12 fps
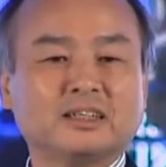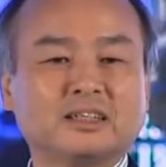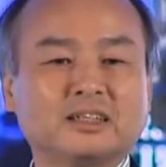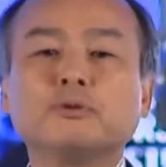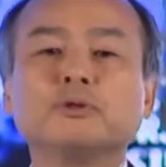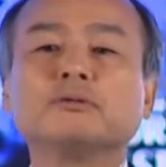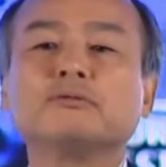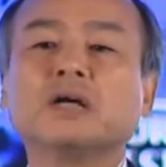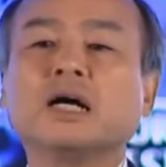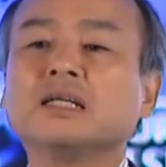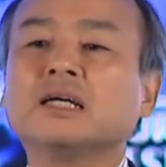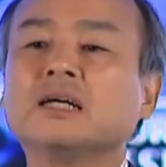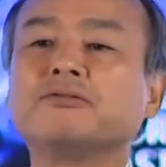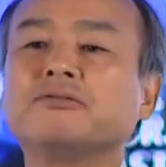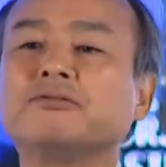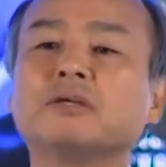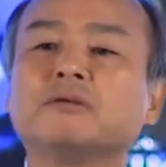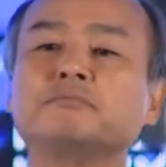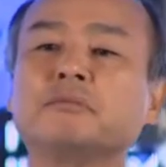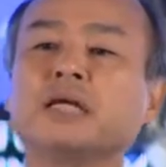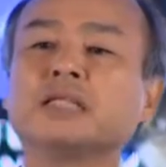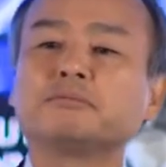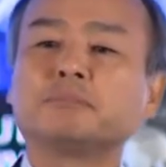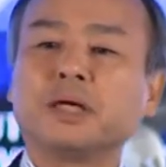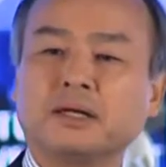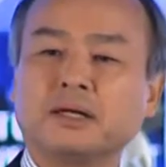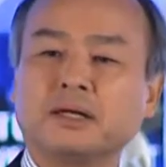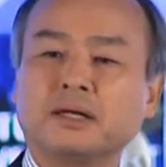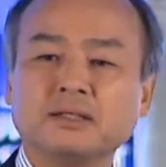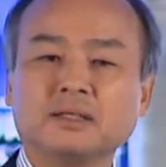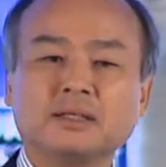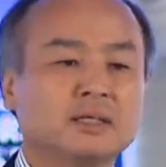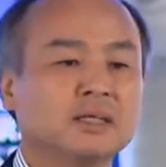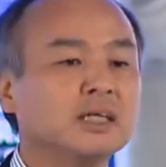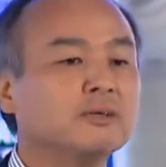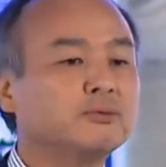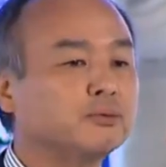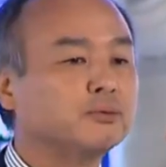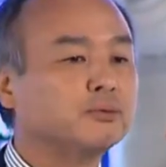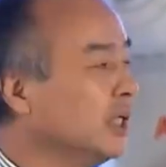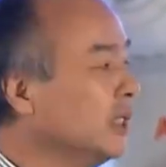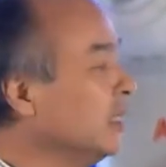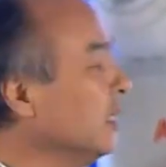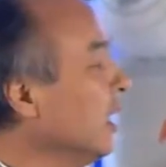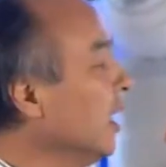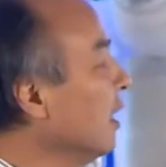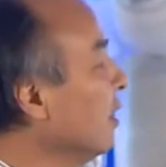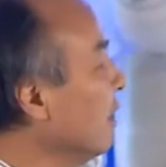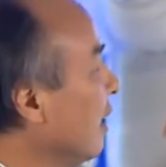They would rather feel much better if we and